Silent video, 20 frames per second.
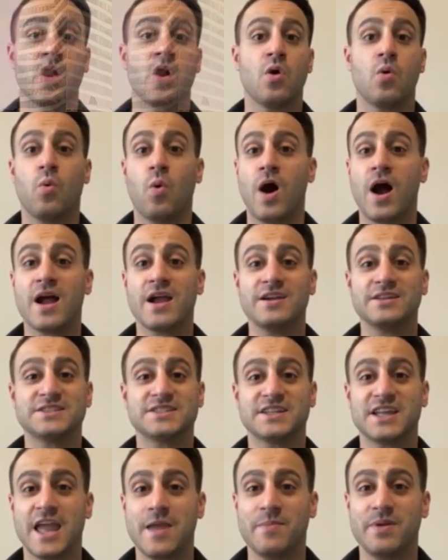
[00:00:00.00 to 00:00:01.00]
Why is
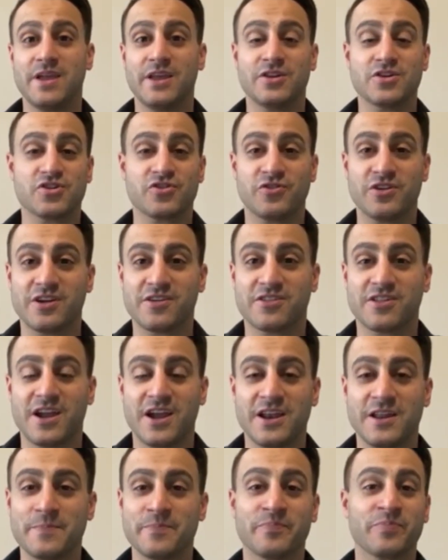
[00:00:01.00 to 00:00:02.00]
the gaming industry
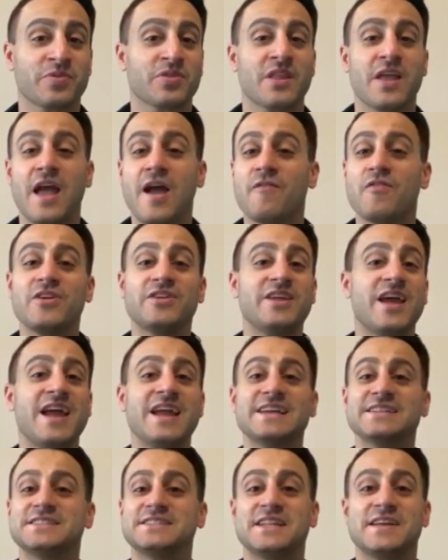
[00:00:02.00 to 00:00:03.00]
exciting? Every
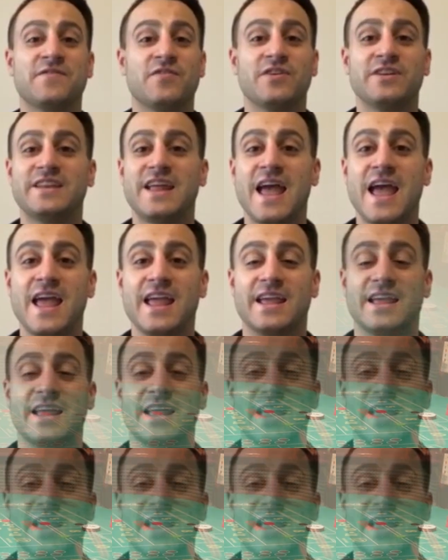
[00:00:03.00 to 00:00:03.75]
day is a different day.